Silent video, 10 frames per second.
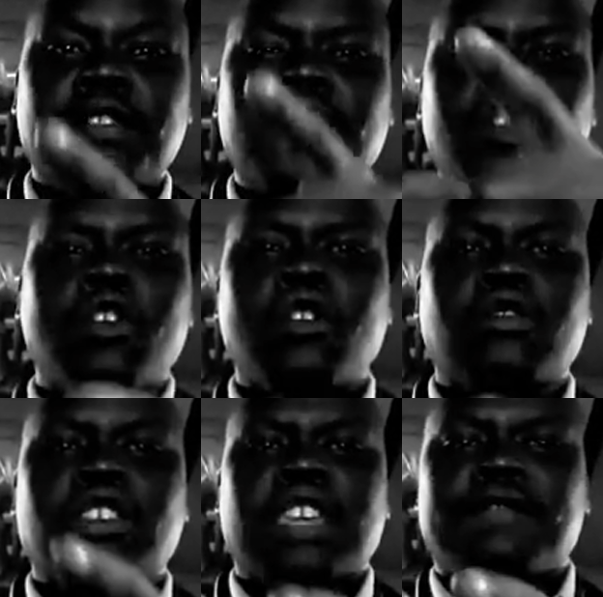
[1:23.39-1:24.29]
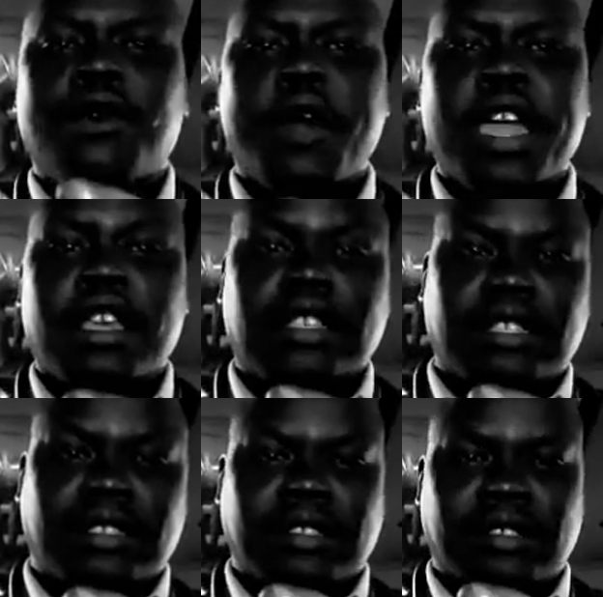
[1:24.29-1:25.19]
in their own evil
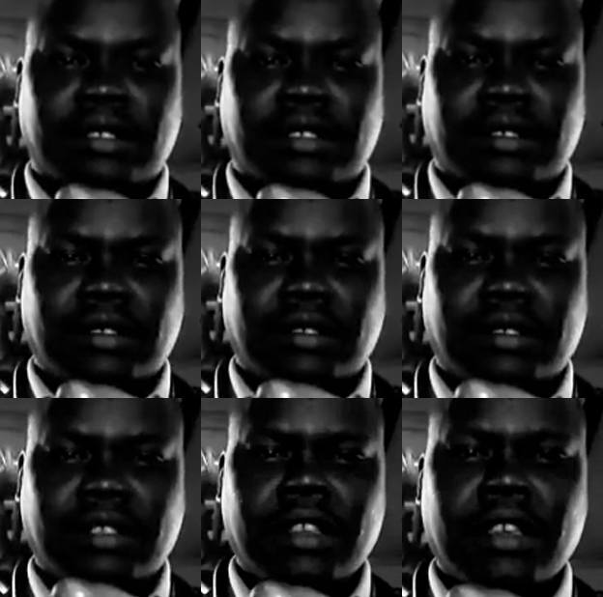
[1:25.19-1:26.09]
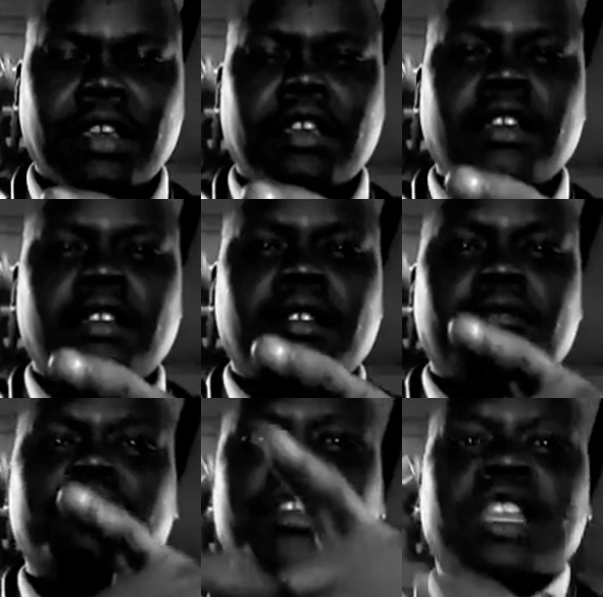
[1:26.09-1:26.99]
ways,
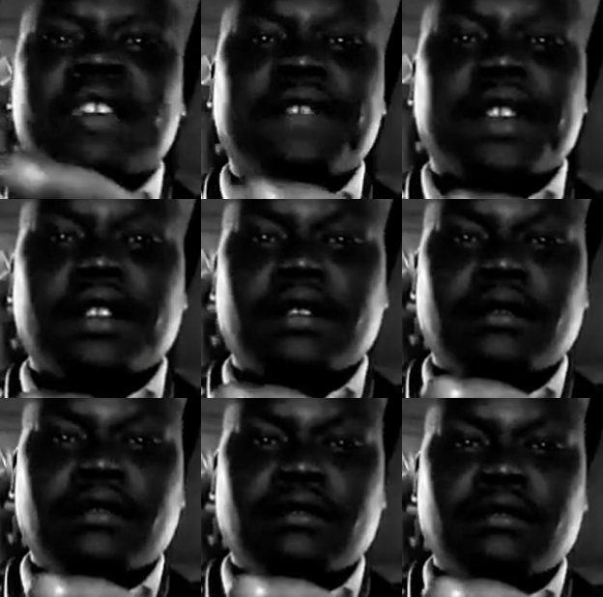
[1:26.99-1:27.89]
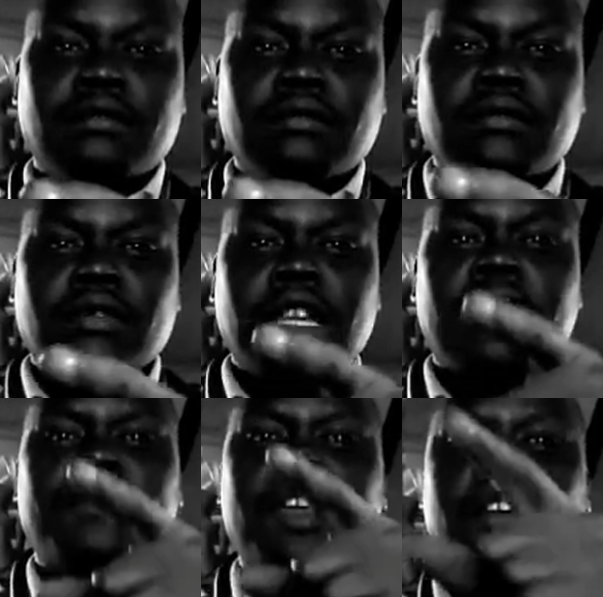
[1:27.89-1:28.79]
believing
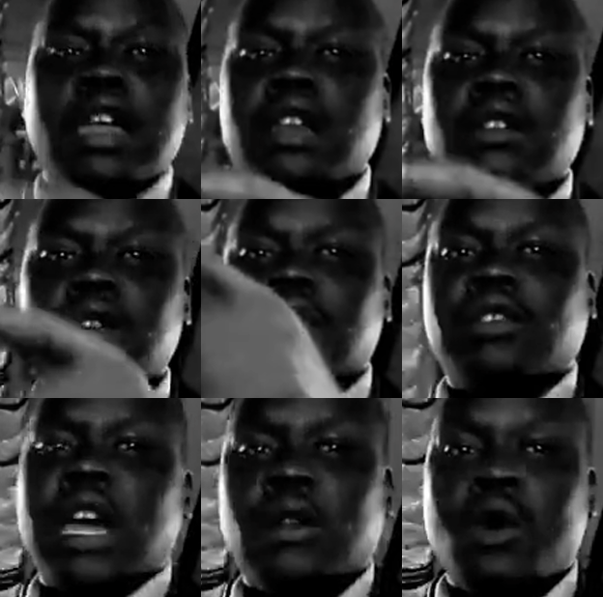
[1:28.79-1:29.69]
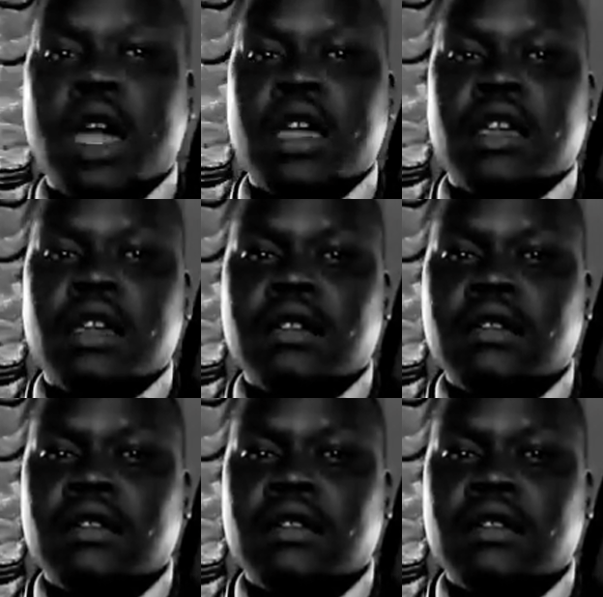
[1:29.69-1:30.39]
if they can do it that way,